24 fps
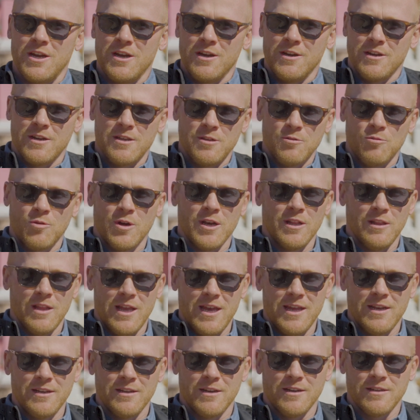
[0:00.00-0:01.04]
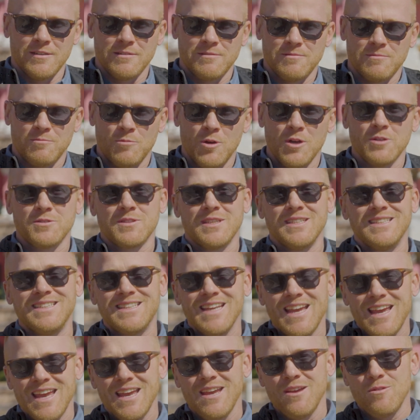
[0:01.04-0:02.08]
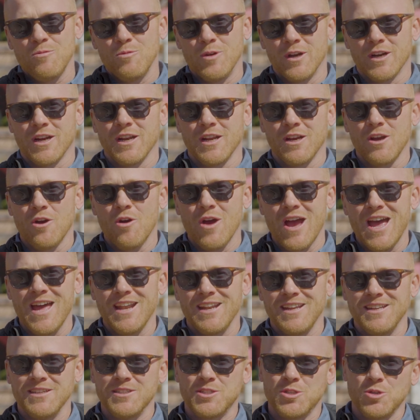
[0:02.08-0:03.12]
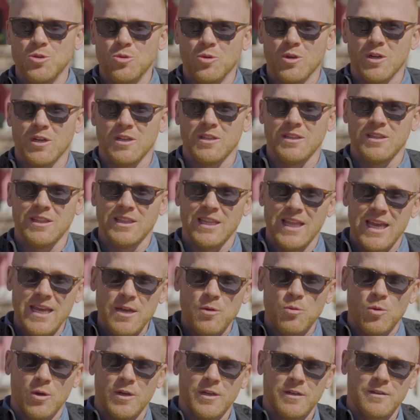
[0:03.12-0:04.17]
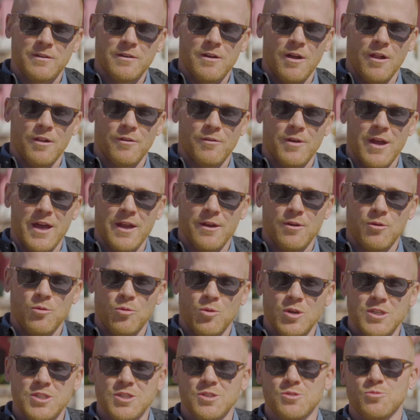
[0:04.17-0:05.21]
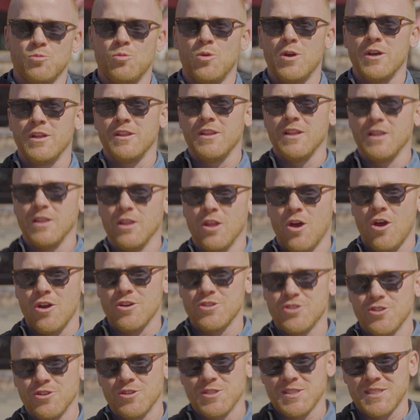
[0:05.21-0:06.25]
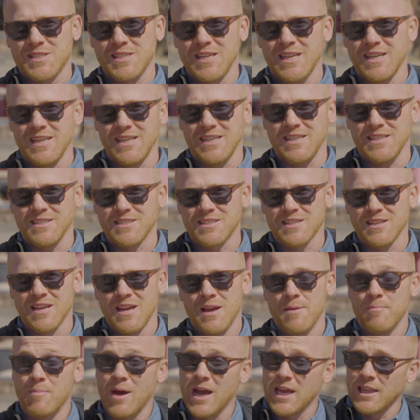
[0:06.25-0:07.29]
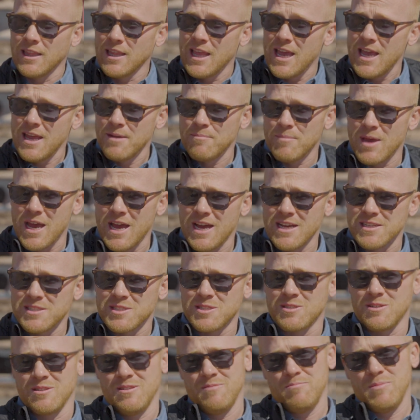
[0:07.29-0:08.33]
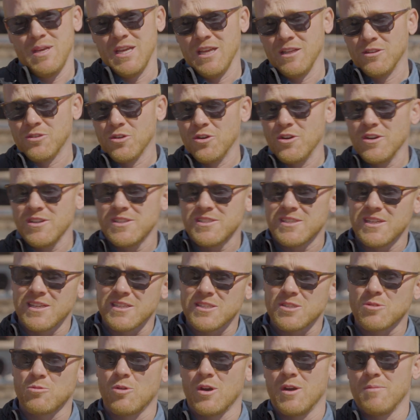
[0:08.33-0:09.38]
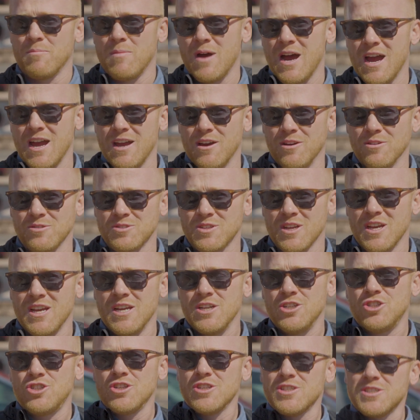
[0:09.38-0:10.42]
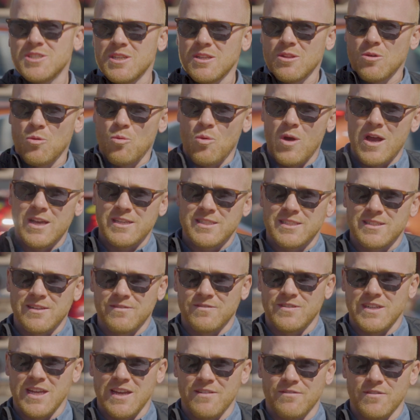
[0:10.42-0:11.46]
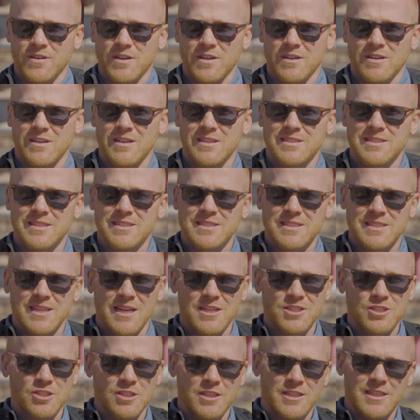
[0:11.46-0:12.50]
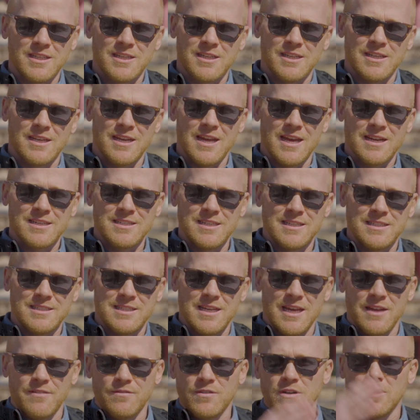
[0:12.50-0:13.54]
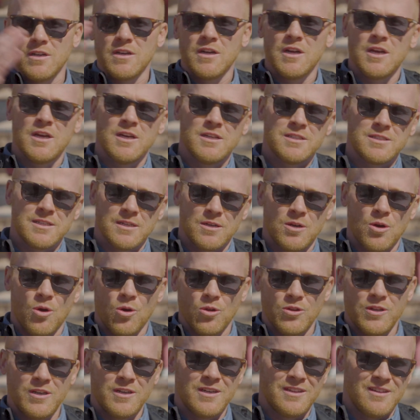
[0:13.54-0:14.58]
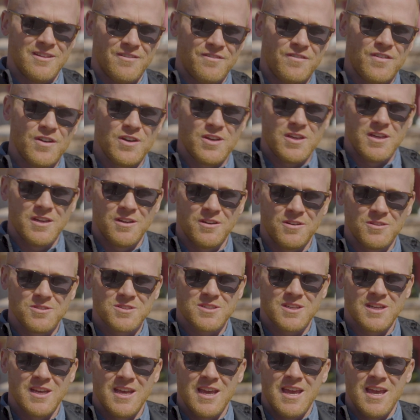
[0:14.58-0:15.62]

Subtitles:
area you want to land on. Well, today we're going to go ahead and tour Lakewood, Colorado, which is one of the larger cities by landmass, being 36 square miles just to the west of Denver. It's essentially connecting Denver to Golden in the foothills,